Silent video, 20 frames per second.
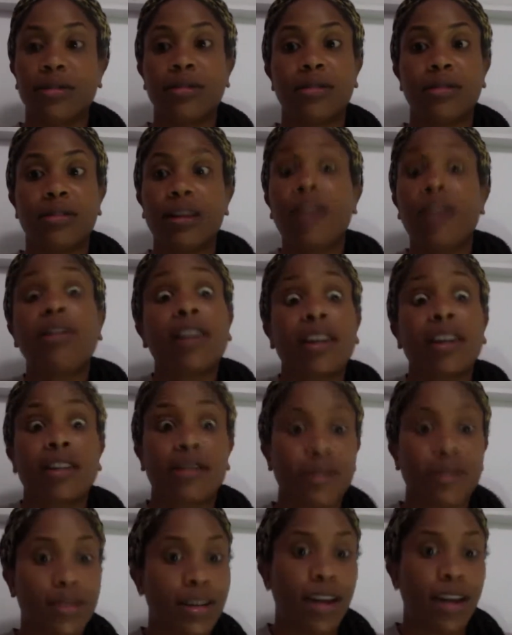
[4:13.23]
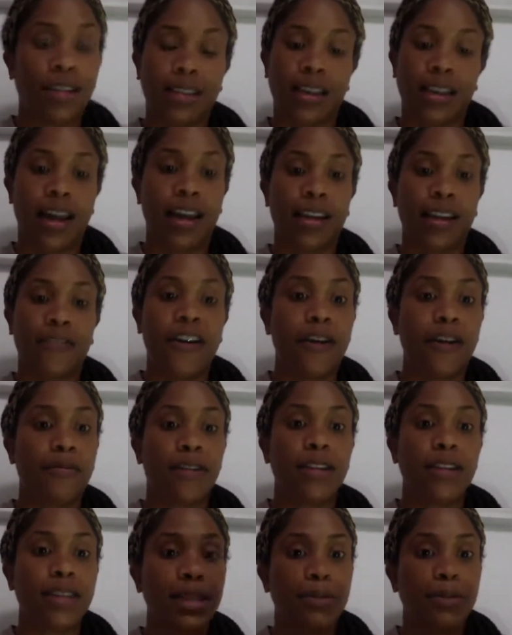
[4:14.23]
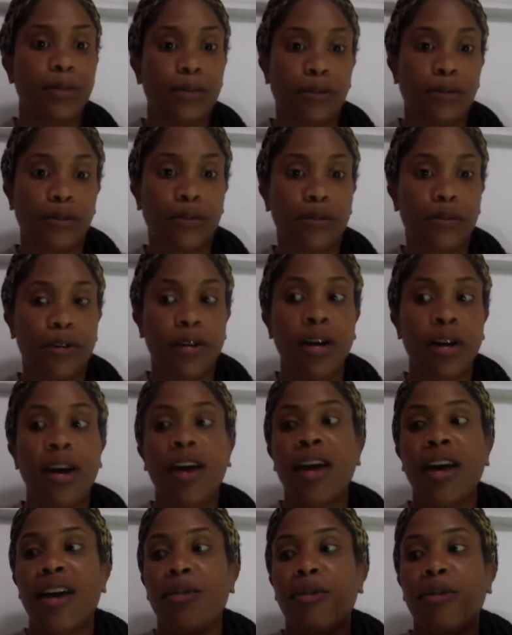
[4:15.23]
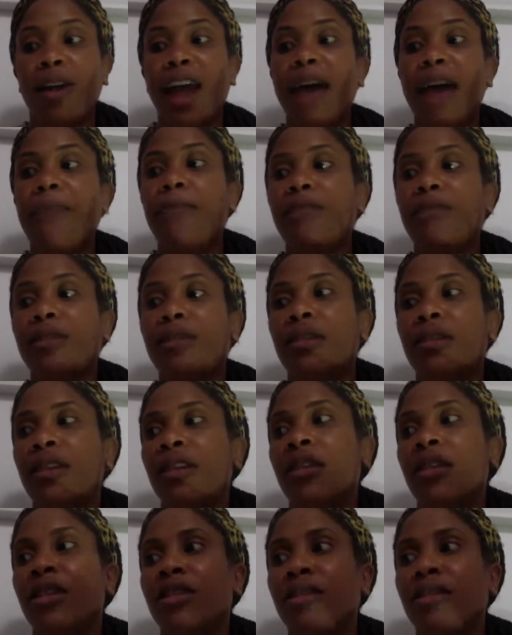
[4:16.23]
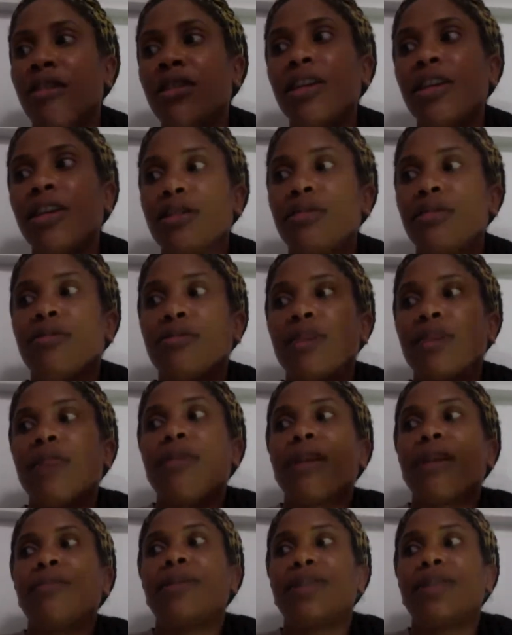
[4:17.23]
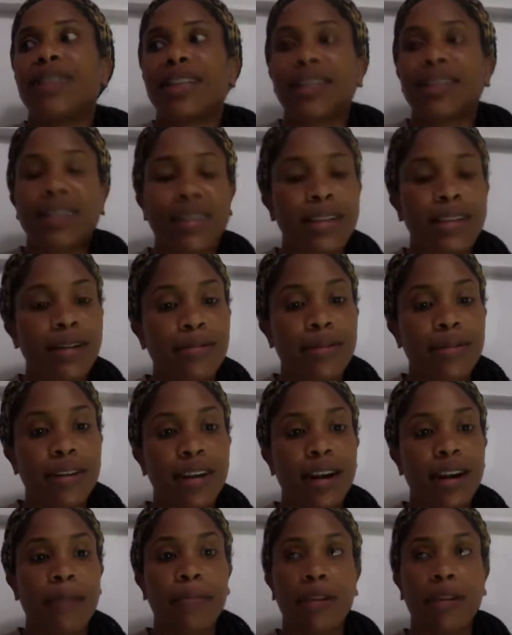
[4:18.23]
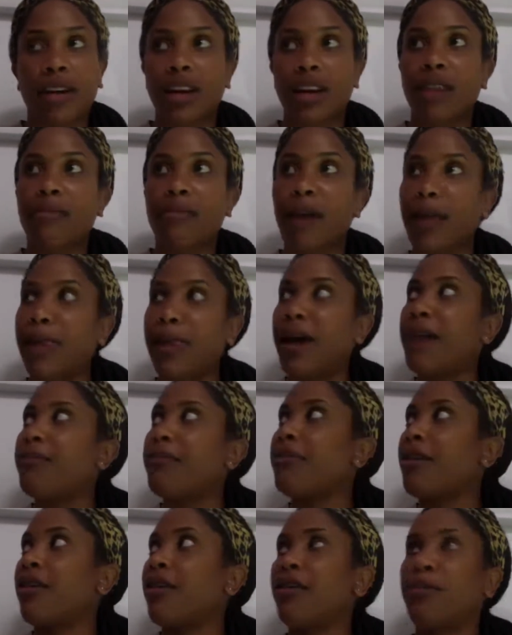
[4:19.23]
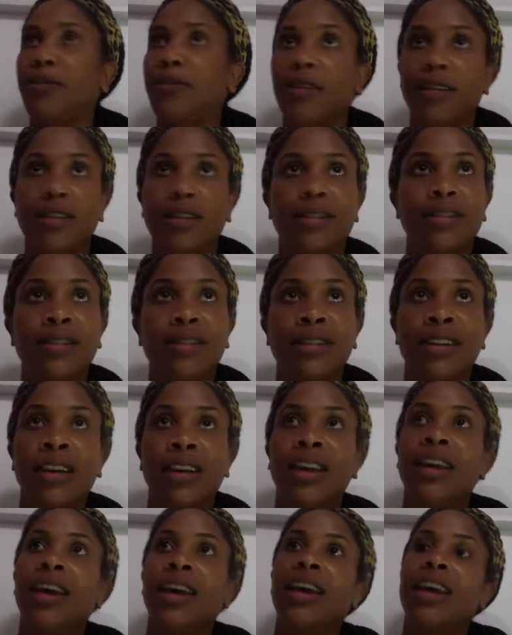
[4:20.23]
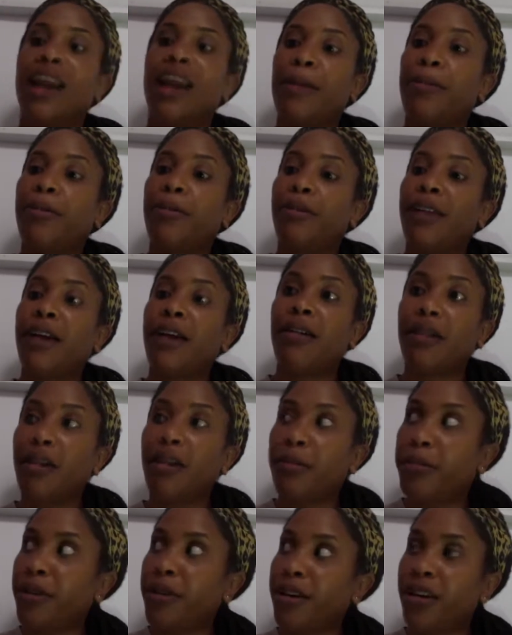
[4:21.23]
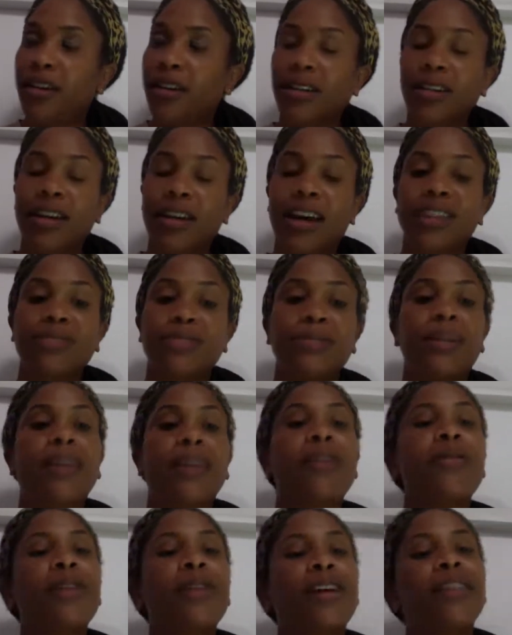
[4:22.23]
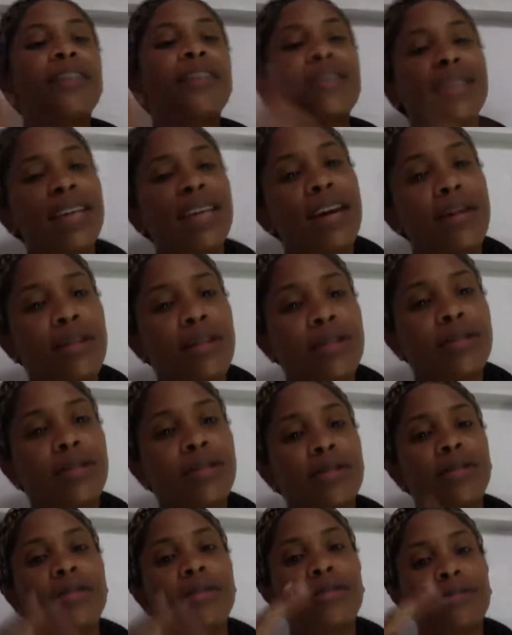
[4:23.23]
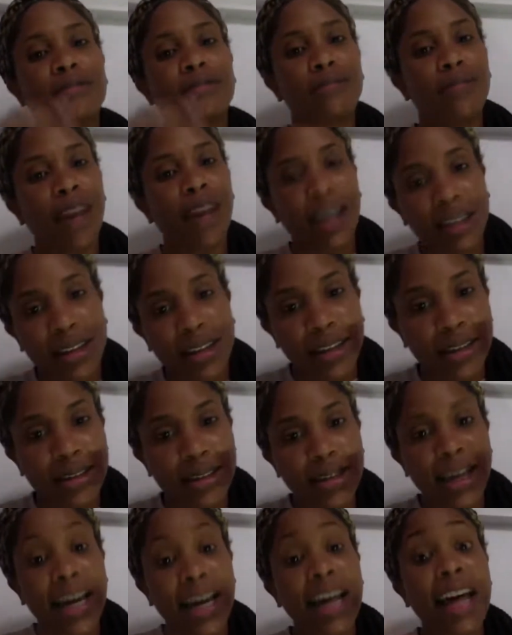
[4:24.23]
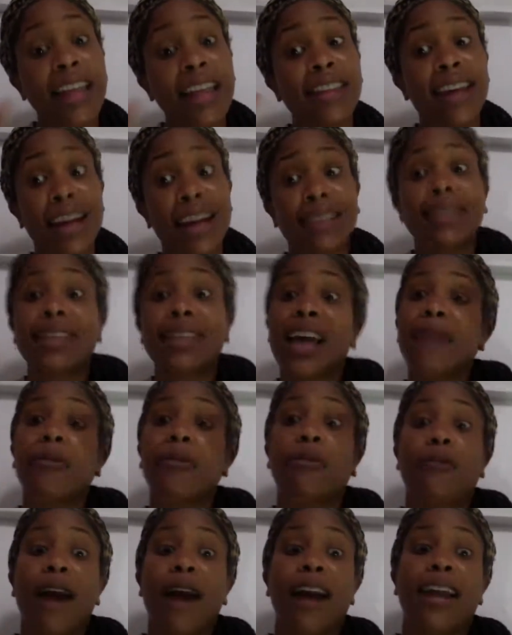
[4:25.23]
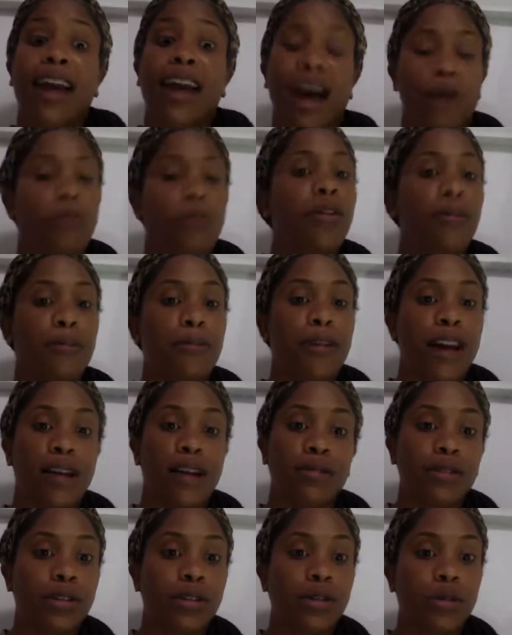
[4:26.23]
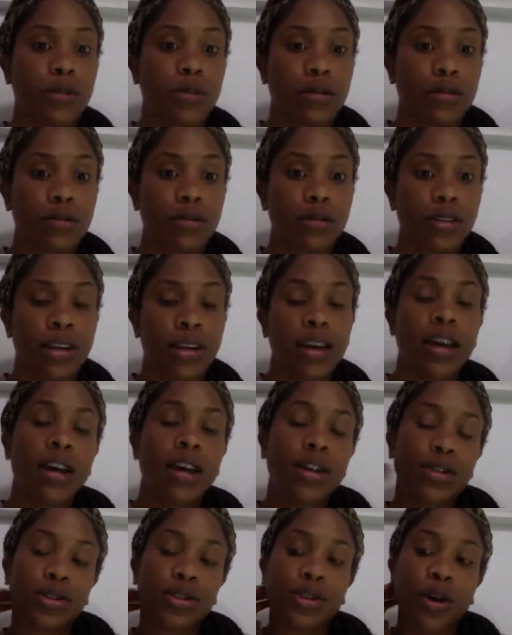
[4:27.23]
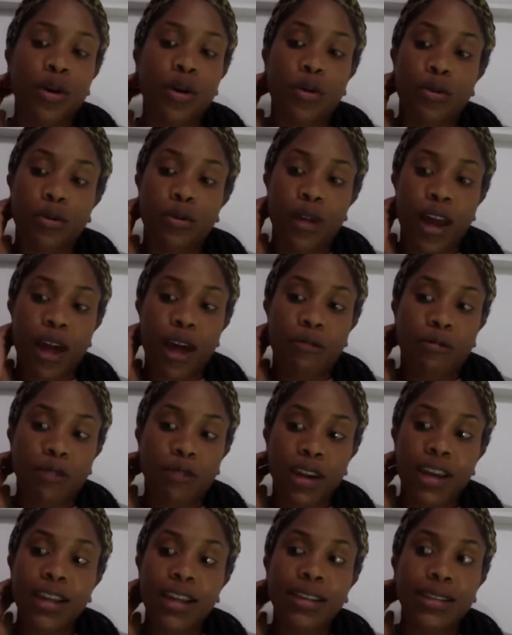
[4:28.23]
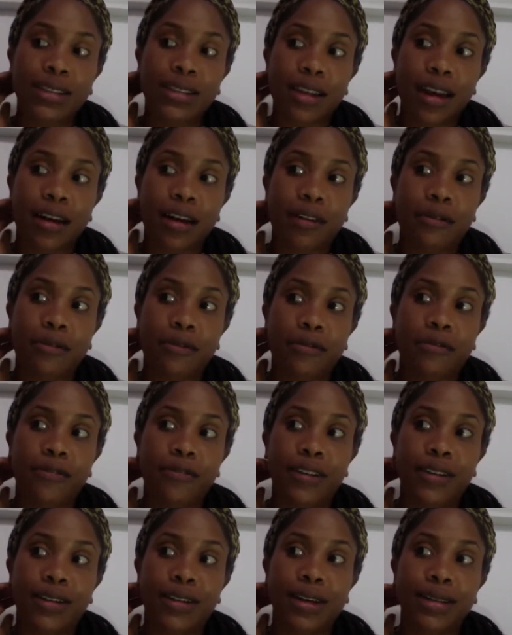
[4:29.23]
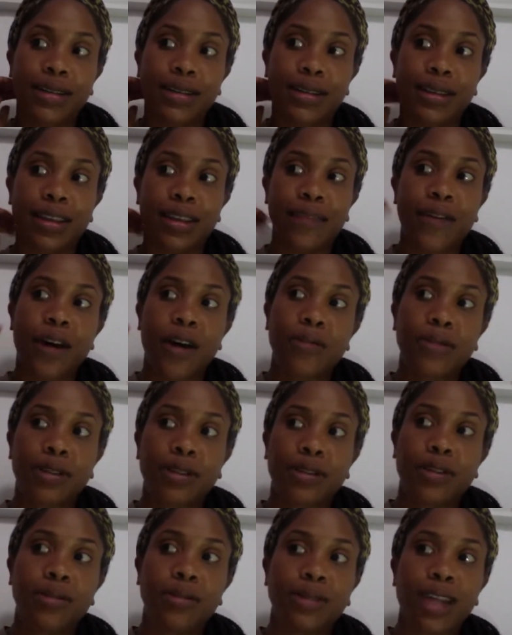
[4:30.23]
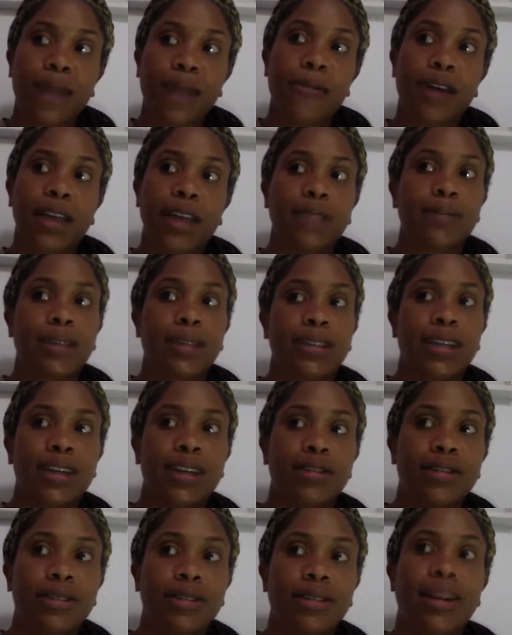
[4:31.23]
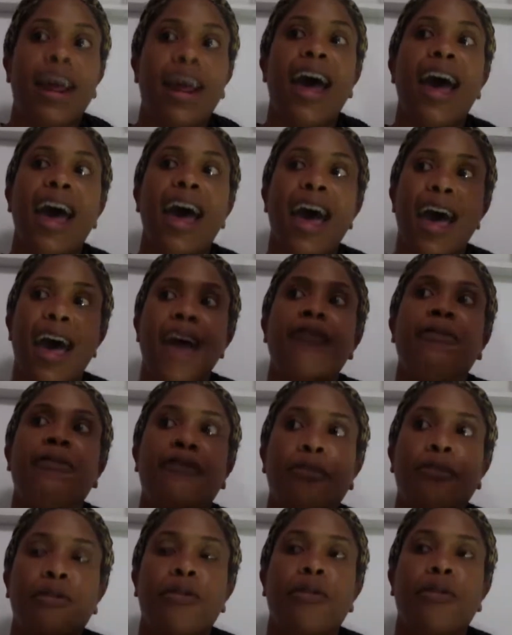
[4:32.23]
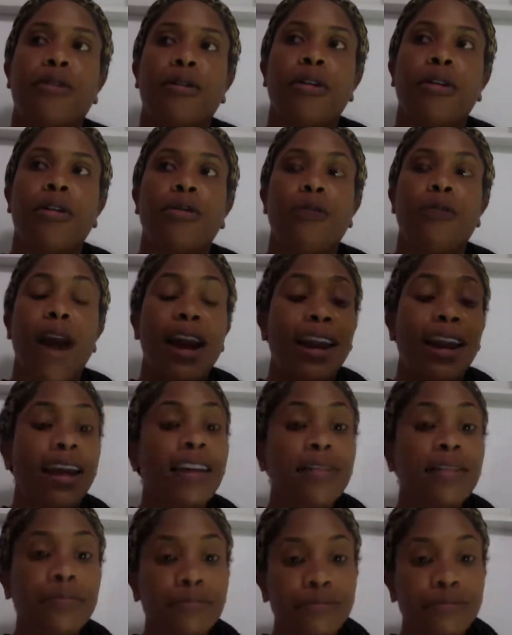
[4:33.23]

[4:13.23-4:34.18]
30 years down the line if I've read this book before. When I'm 30 years from now, when I'm 60 something and I'm looking at my library of books and I pull out a book, I should be like, oh yeah, this character like this. Like, that's the type of writing I want to put out into the world. So when I read stuff that doesn't live up to those type of expectations that I have for writing,